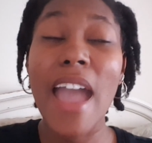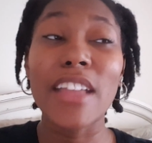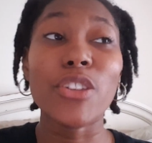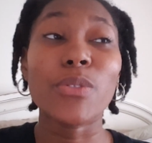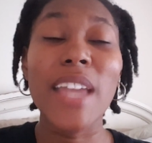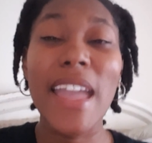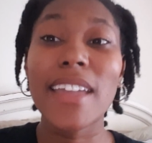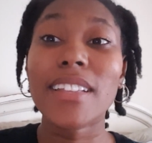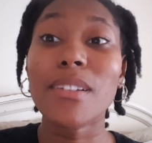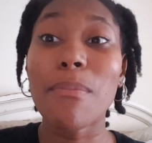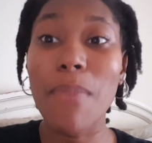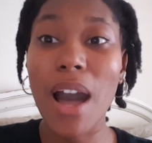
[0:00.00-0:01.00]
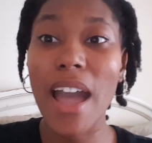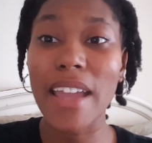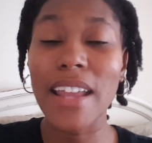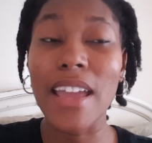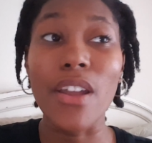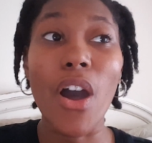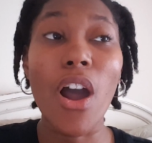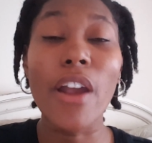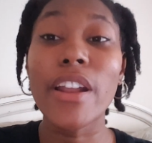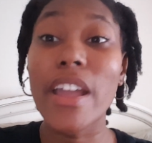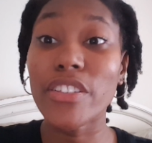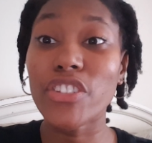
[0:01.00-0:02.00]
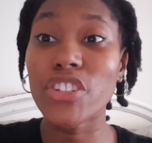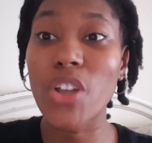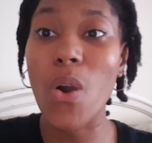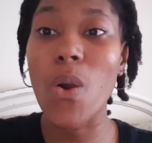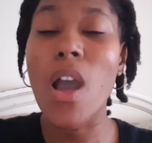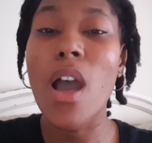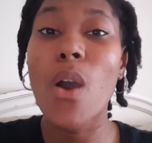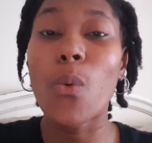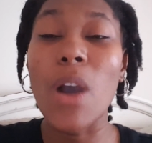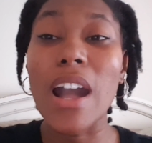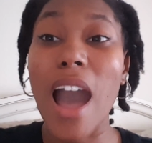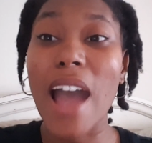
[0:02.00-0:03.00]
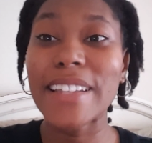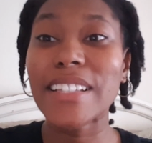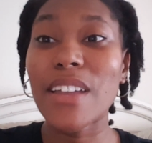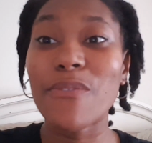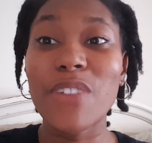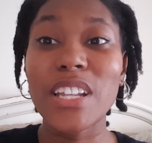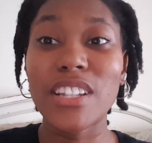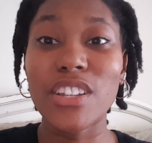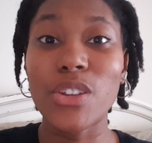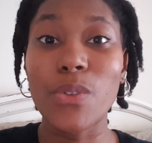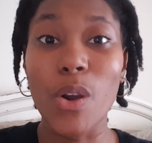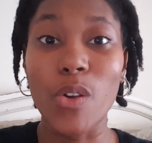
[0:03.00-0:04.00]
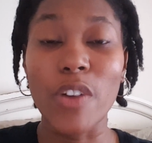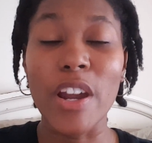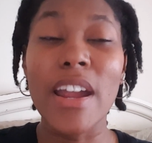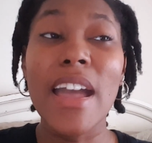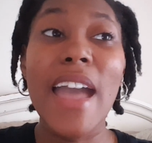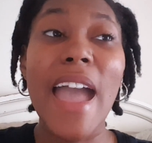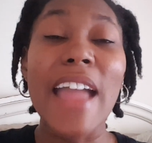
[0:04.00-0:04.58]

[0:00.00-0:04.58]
and you take to mind and heart and soul what God has convicted you over,